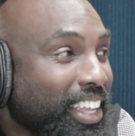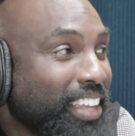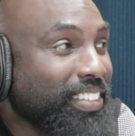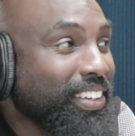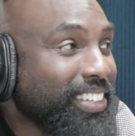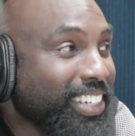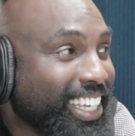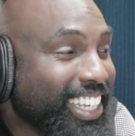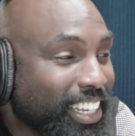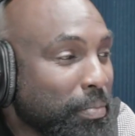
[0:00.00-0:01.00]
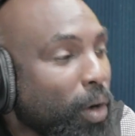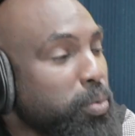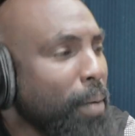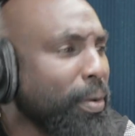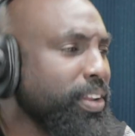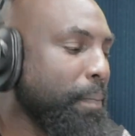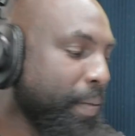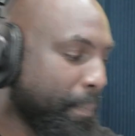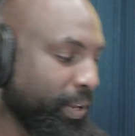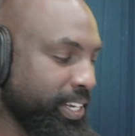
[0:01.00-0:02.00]
If you're working, but what are the
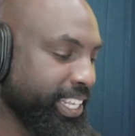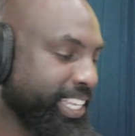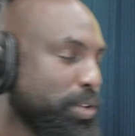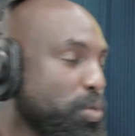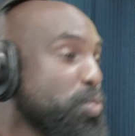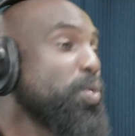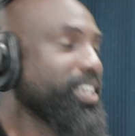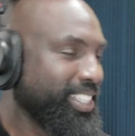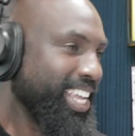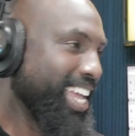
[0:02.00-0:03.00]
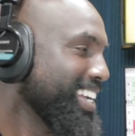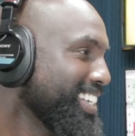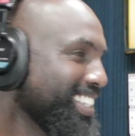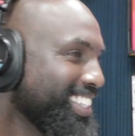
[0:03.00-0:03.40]
people, Nikki, who work together?